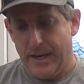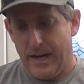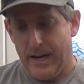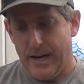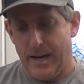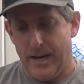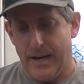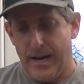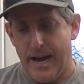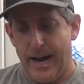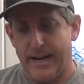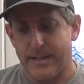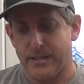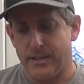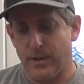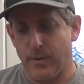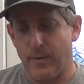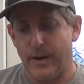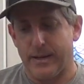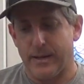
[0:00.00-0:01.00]

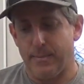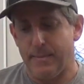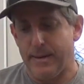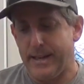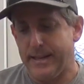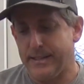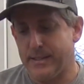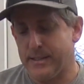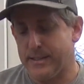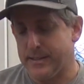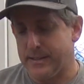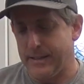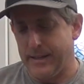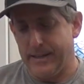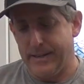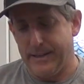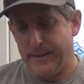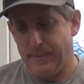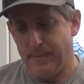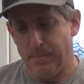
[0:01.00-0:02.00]
Axial
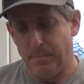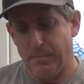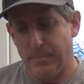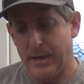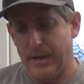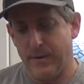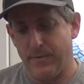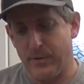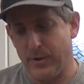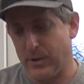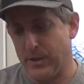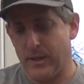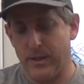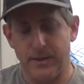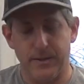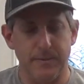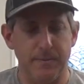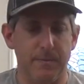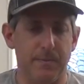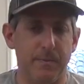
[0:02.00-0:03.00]
recommends, but if you're
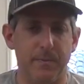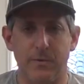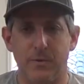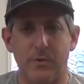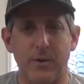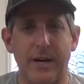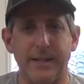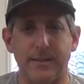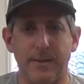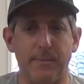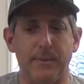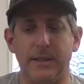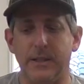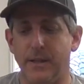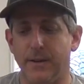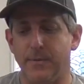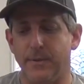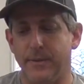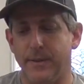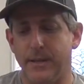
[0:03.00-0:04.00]
going to try
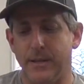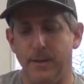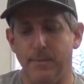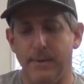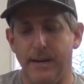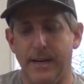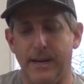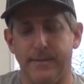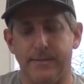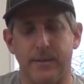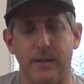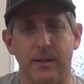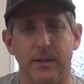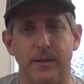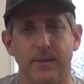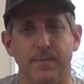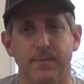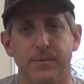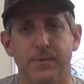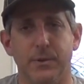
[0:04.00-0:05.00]
something different, then you may have
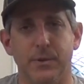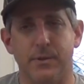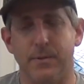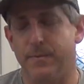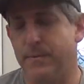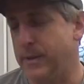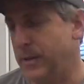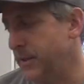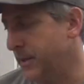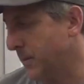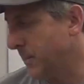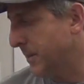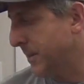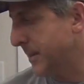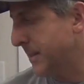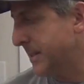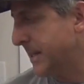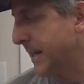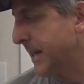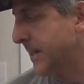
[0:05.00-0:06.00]
to do some fiddling
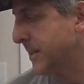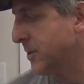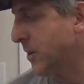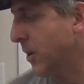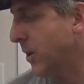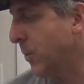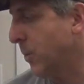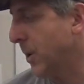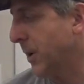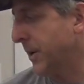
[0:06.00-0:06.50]
with it to get it to all